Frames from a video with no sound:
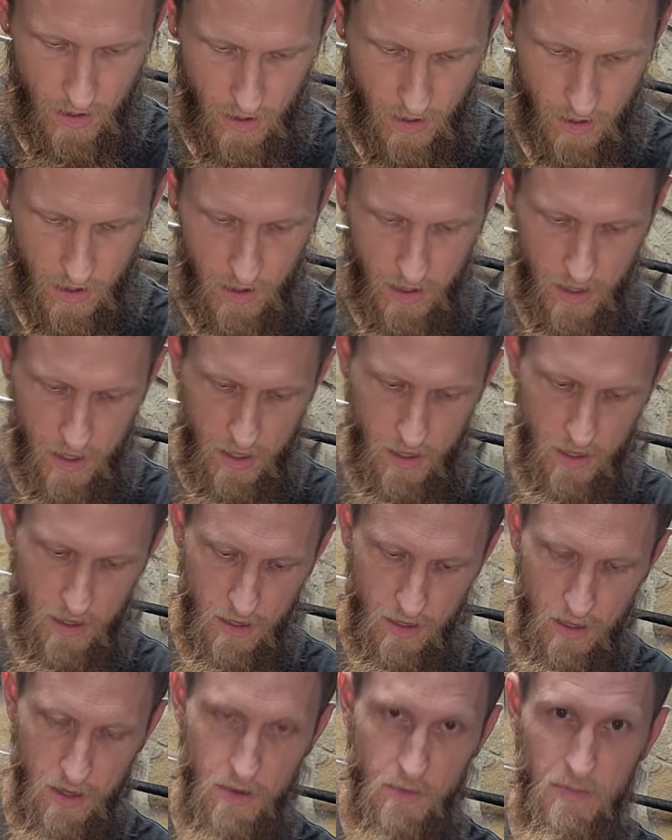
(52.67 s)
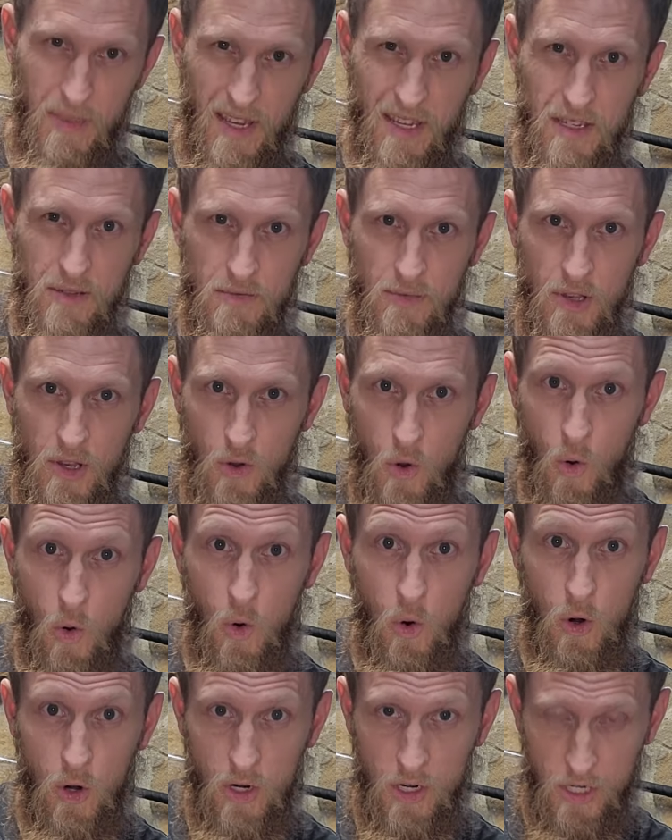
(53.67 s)
on, makes them look
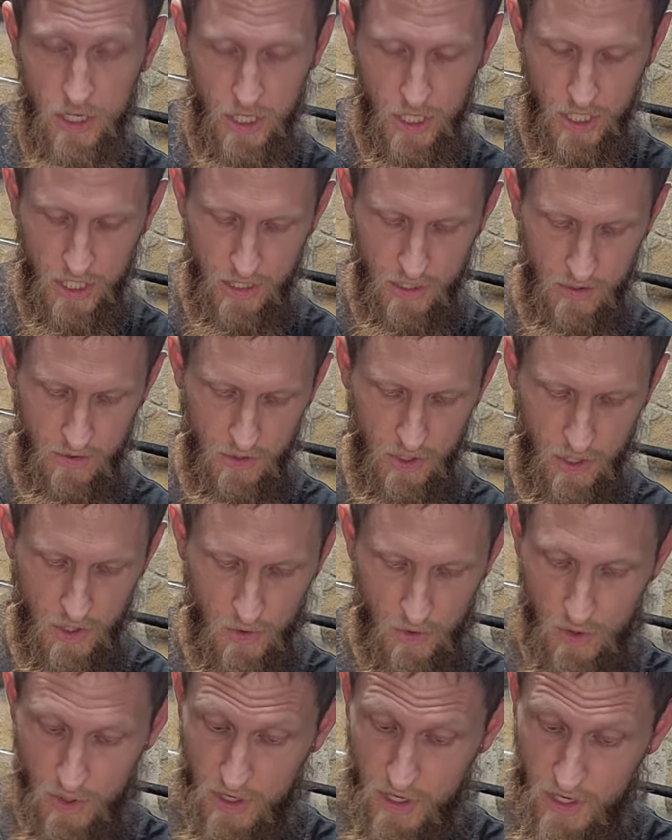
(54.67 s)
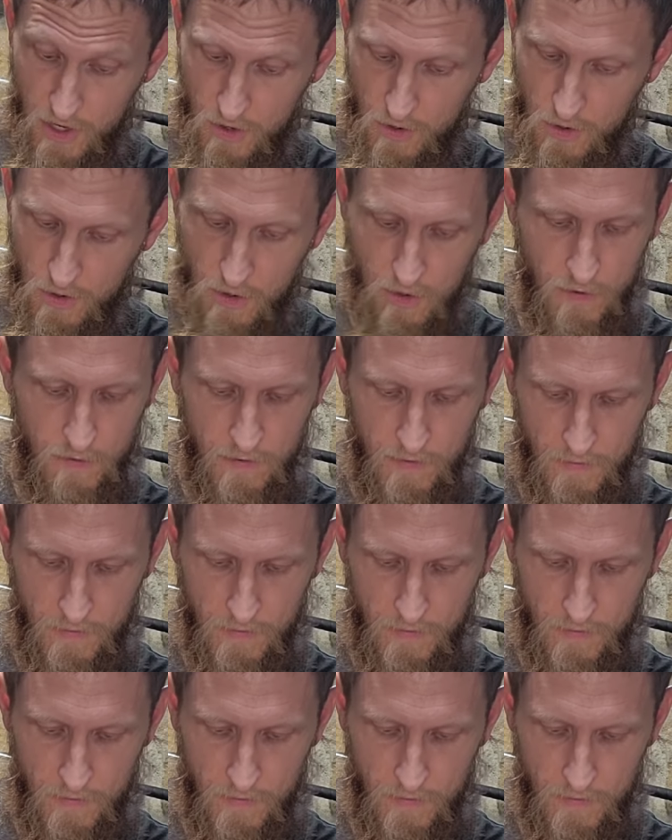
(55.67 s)
orange, which is really cool.